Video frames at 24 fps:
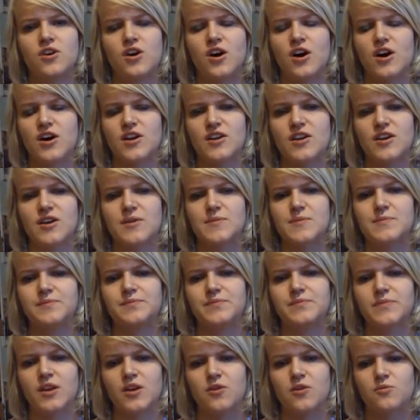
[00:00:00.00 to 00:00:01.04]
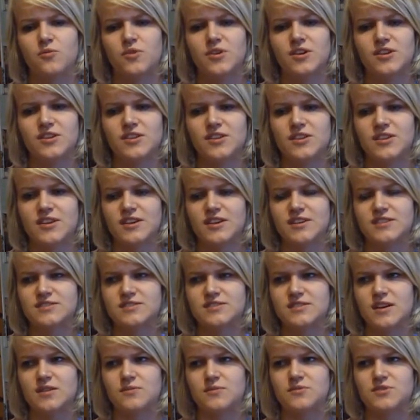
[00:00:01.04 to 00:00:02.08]
and one of the things
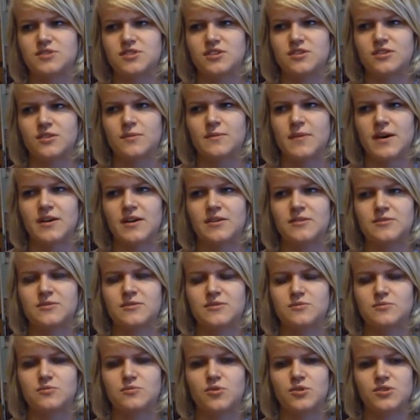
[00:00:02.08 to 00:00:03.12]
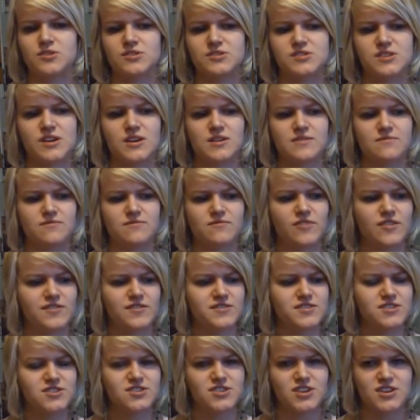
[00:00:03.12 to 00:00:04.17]
that we'd done about was
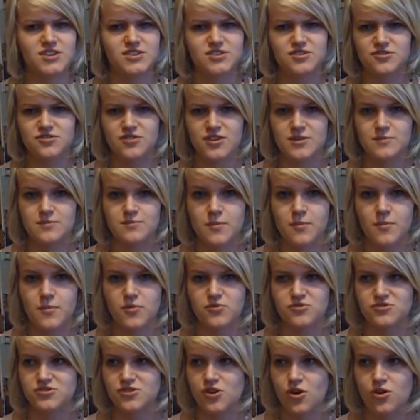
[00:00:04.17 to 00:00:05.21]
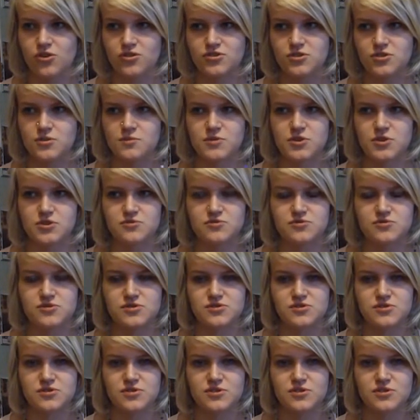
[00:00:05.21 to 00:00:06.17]
50 Shades of Grey promotes condom use.